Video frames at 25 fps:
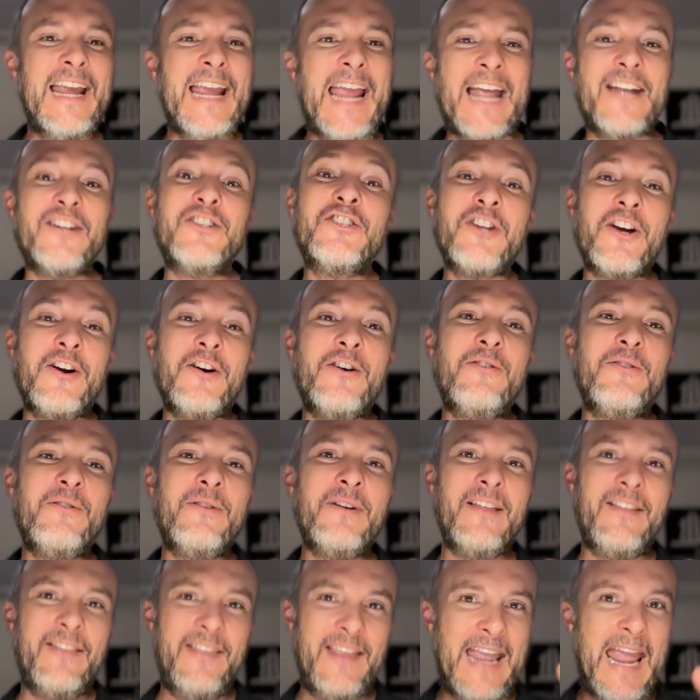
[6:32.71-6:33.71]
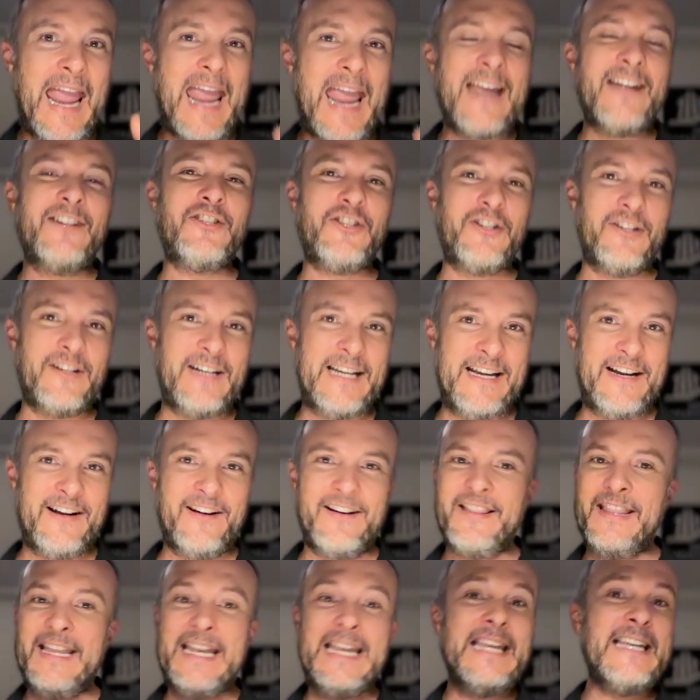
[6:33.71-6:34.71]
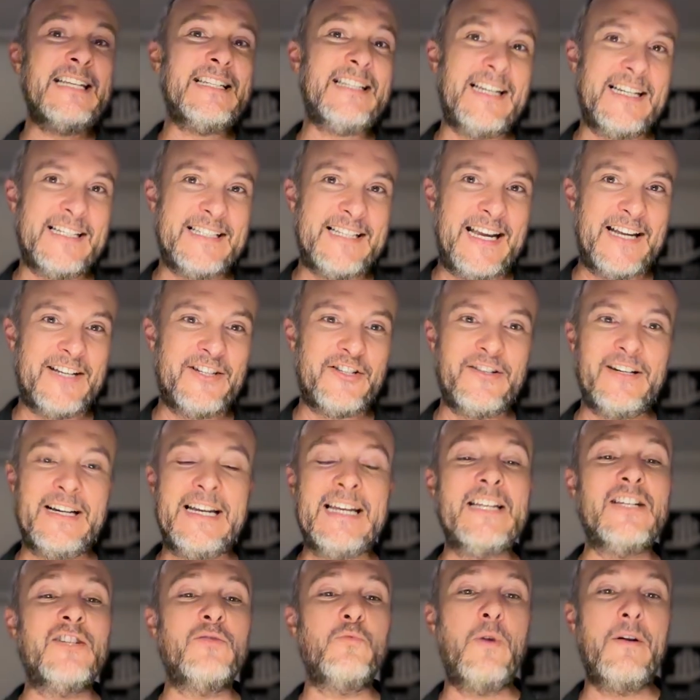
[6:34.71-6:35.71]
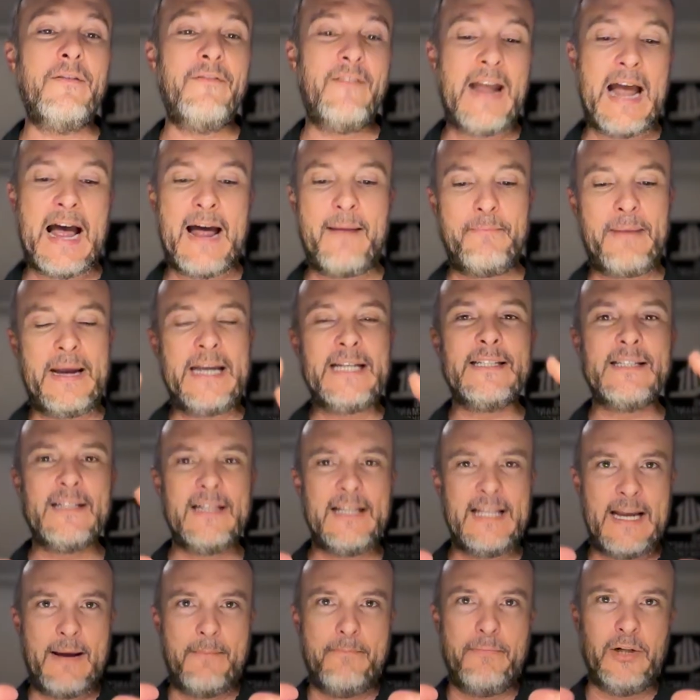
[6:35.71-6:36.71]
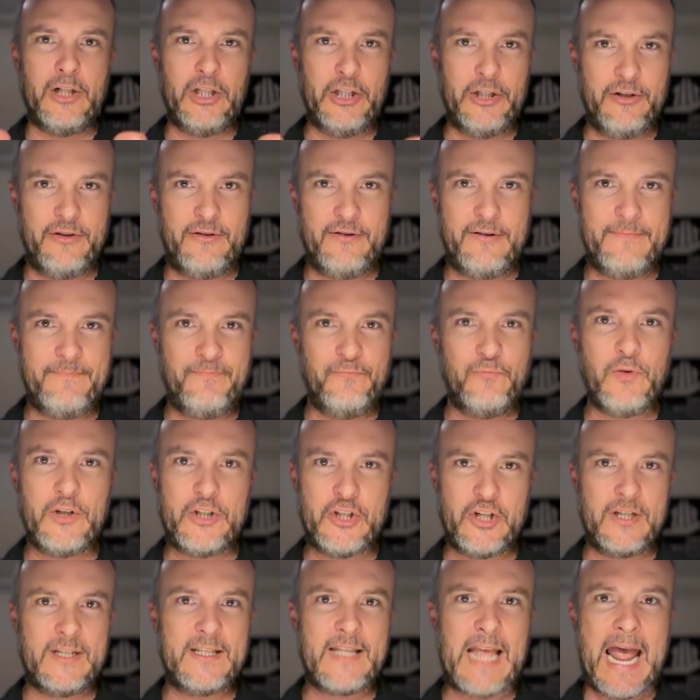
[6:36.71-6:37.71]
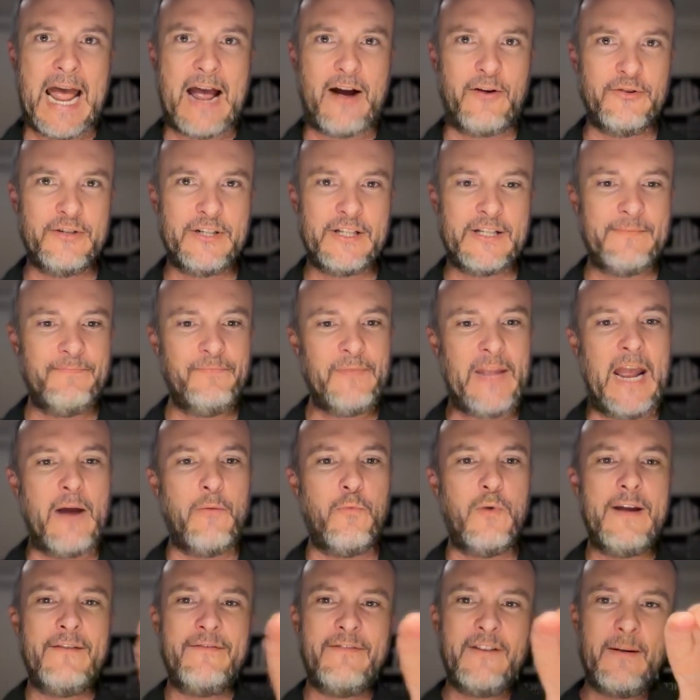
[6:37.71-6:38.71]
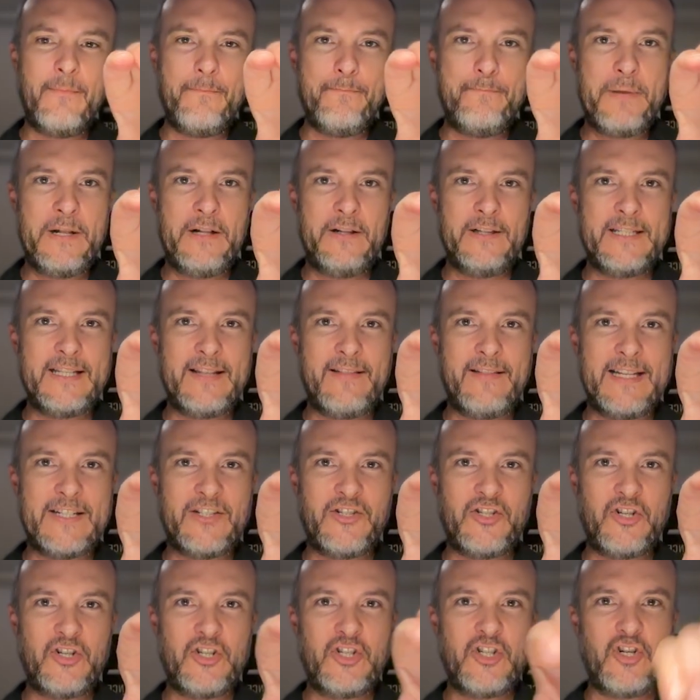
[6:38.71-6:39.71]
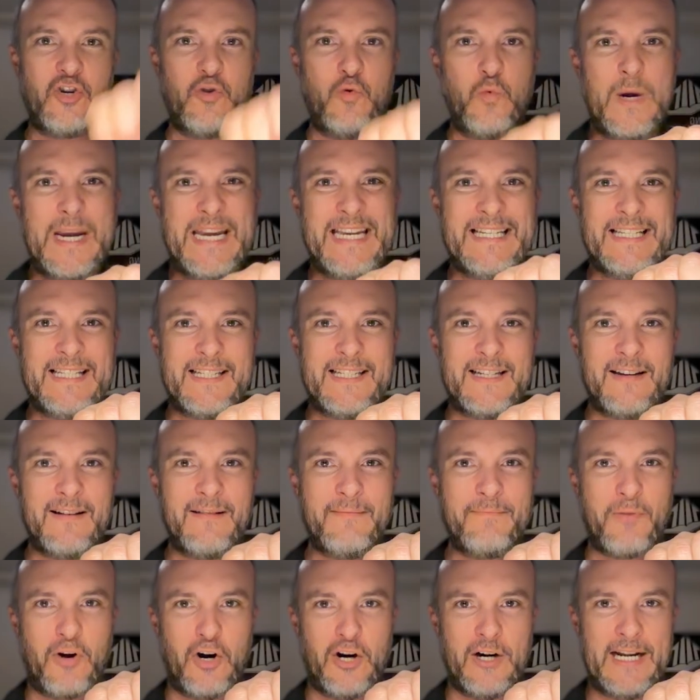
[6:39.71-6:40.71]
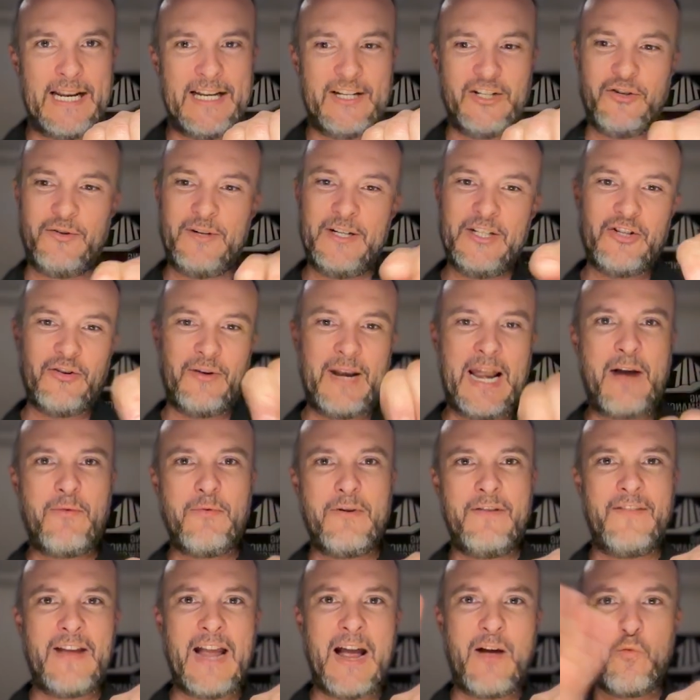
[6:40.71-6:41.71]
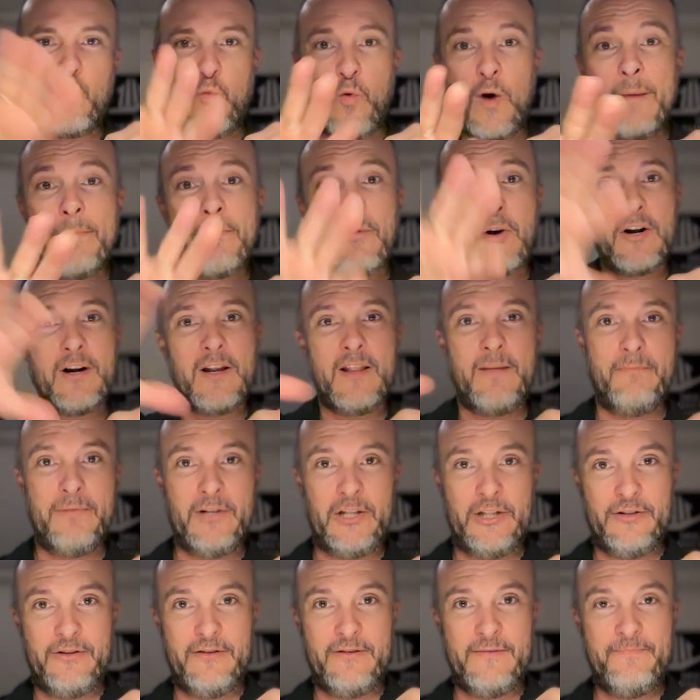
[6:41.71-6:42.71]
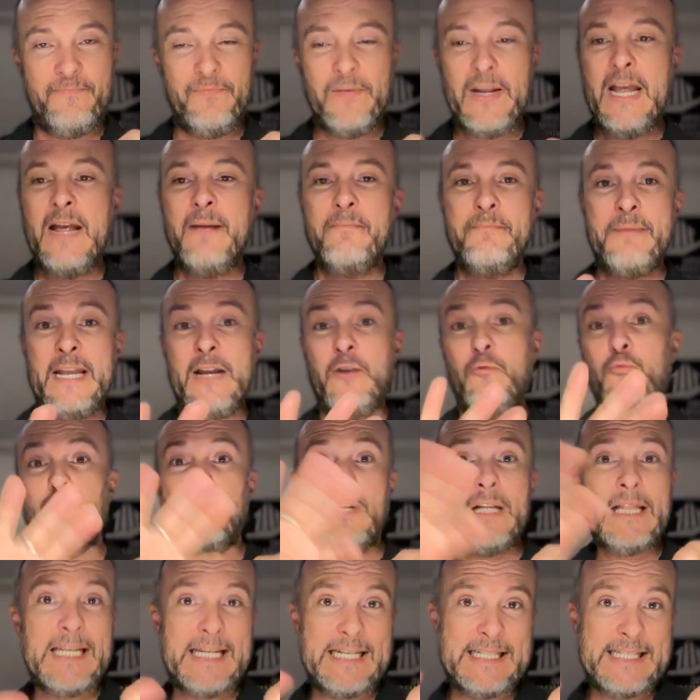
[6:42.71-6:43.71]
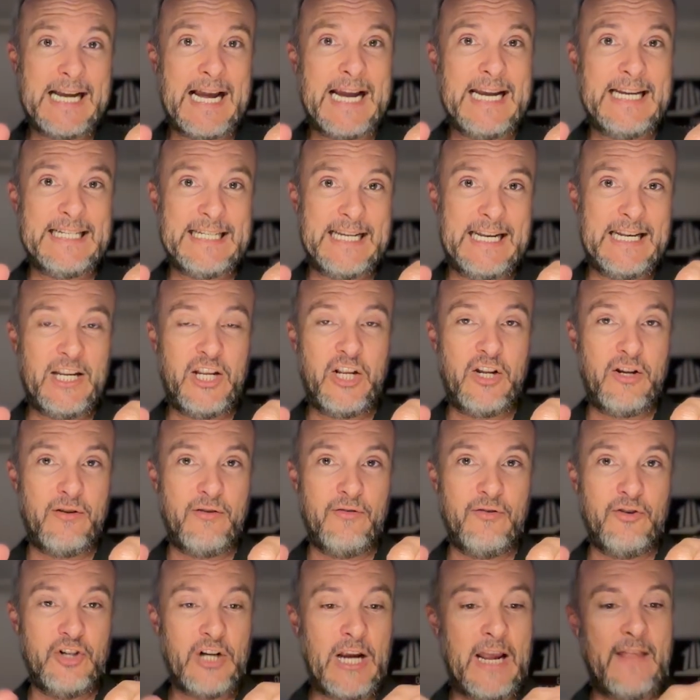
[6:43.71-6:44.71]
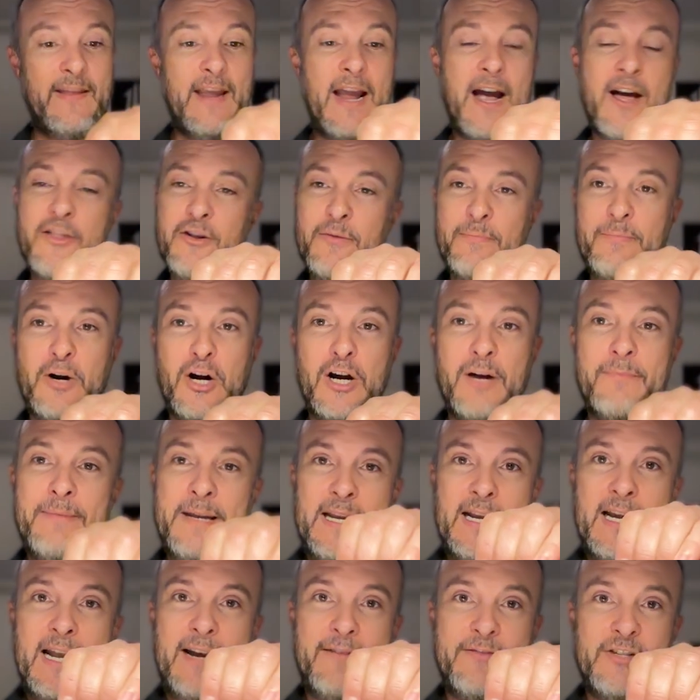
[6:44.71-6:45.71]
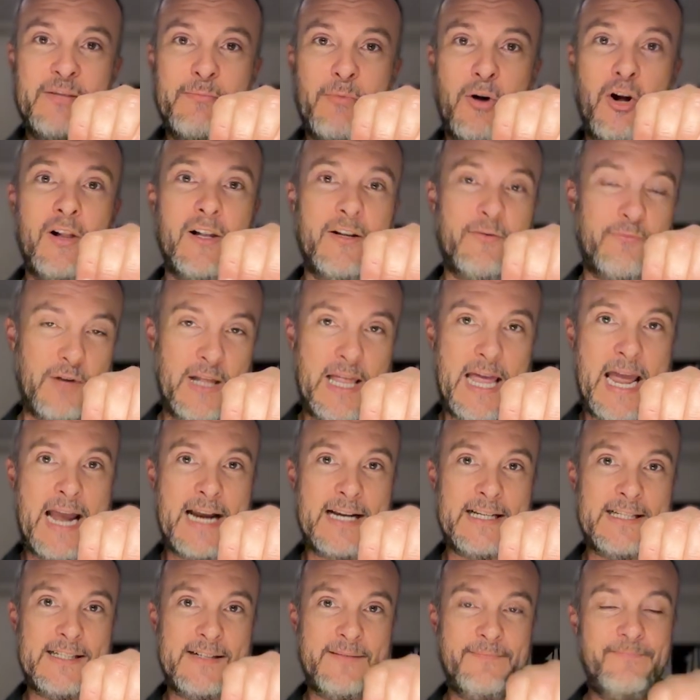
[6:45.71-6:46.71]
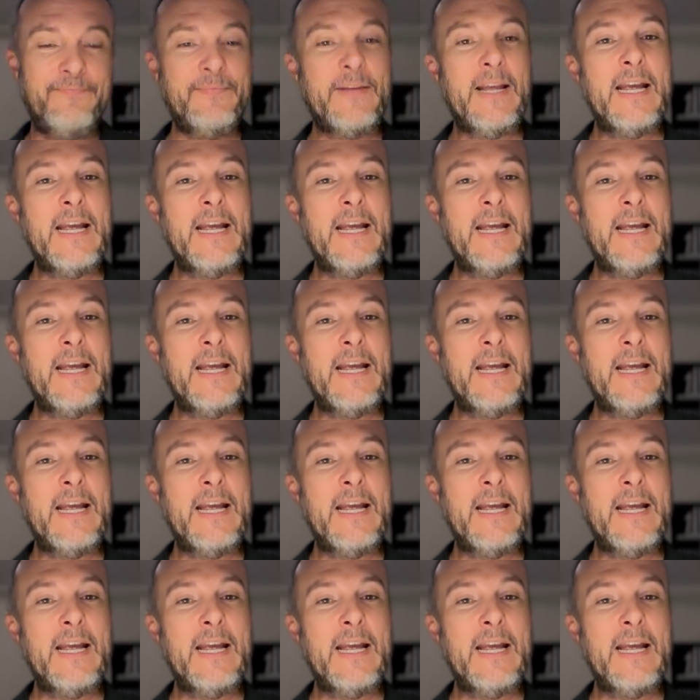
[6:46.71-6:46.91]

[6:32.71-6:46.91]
And so the answer here, the easiest answer, is we've got basically a balloon, which is the house, and we've built this squeezed part into it. So now we've got one part of the balloon being really tight and huge, and the other part being kind of small and relaxed.